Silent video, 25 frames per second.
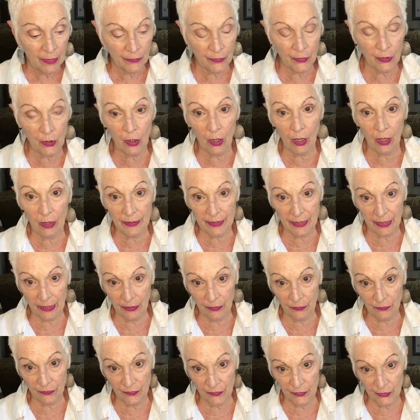They're called
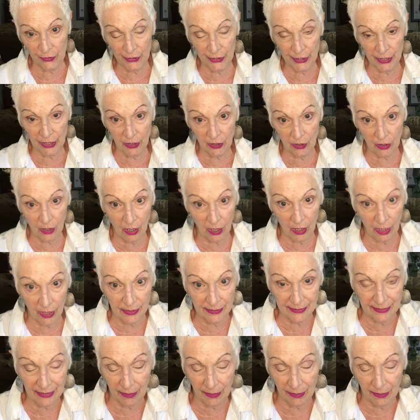inverted cards.